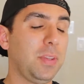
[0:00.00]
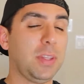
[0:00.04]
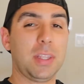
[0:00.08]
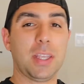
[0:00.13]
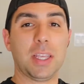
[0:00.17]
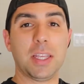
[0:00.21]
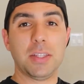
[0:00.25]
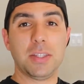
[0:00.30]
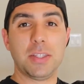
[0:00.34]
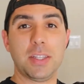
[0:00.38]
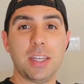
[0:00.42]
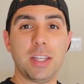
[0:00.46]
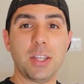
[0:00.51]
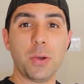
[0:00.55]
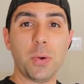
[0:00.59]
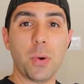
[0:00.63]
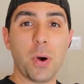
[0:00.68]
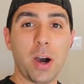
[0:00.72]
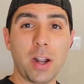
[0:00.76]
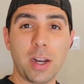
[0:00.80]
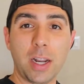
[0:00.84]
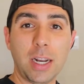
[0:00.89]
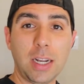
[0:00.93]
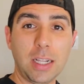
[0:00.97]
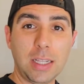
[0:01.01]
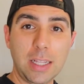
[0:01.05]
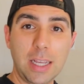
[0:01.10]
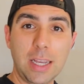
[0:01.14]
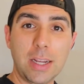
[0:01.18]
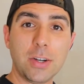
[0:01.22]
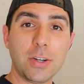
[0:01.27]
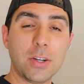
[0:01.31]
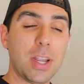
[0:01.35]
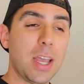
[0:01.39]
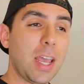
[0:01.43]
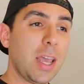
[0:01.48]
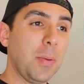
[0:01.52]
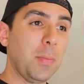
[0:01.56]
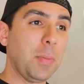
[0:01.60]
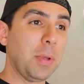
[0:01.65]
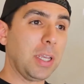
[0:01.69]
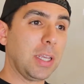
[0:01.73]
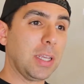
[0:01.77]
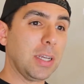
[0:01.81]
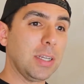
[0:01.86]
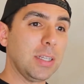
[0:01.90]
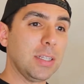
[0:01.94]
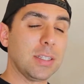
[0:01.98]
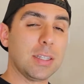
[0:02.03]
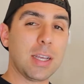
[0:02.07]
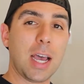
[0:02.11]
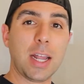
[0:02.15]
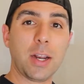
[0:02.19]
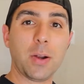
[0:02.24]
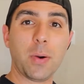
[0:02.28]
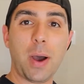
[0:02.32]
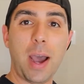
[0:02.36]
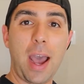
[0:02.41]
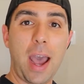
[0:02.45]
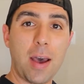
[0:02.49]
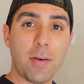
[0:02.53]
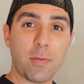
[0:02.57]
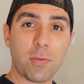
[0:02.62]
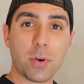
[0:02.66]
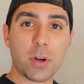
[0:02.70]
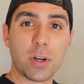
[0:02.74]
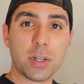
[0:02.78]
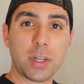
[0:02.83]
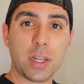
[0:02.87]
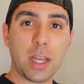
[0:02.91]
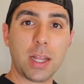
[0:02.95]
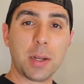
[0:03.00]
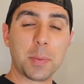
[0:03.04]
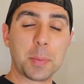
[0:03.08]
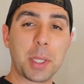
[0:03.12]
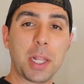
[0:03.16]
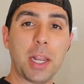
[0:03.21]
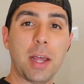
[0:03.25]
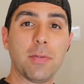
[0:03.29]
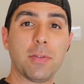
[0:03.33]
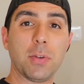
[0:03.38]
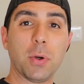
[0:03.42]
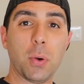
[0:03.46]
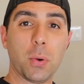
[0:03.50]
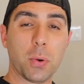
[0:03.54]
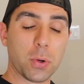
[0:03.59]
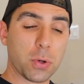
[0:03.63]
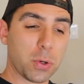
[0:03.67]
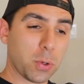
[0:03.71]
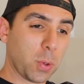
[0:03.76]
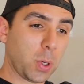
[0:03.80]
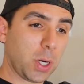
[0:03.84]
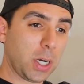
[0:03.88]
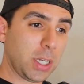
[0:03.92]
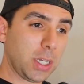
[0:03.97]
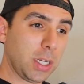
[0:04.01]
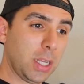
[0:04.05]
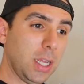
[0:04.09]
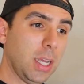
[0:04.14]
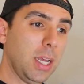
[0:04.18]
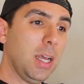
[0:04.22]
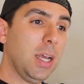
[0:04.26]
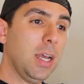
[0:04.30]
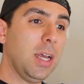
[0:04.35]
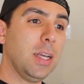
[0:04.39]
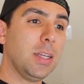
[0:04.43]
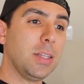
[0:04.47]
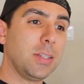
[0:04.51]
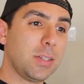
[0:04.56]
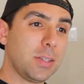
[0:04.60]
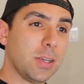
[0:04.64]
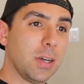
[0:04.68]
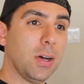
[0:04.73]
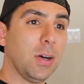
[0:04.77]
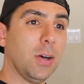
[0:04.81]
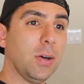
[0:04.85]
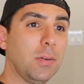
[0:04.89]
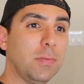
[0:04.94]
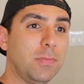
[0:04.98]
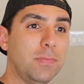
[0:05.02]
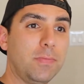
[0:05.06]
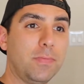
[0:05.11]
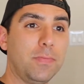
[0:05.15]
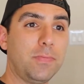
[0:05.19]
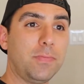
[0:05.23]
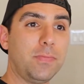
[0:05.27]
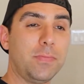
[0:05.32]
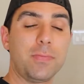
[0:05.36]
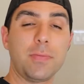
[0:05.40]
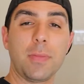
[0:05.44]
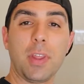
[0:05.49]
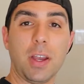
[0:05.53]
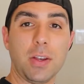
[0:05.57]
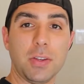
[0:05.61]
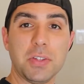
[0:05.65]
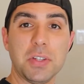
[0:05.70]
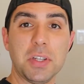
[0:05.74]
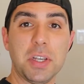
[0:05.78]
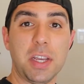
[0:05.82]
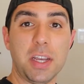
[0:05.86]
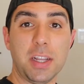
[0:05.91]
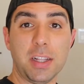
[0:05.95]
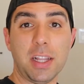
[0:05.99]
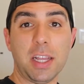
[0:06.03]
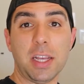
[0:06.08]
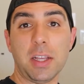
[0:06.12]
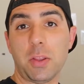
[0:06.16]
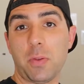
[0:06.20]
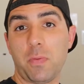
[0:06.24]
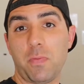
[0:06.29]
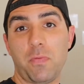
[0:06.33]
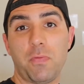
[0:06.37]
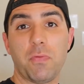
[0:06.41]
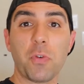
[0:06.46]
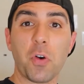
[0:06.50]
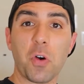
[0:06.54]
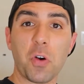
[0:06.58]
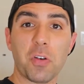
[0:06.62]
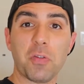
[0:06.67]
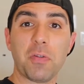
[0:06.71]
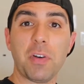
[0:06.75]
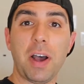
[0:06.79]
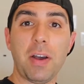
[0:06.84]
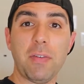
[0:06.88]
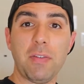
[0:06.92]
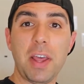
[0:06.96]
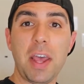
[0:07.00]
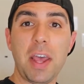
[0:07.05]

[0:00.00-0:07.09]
continue on at a later date because I don't have one and I'm gonna have to order one. So I'll see you in like 4 or 5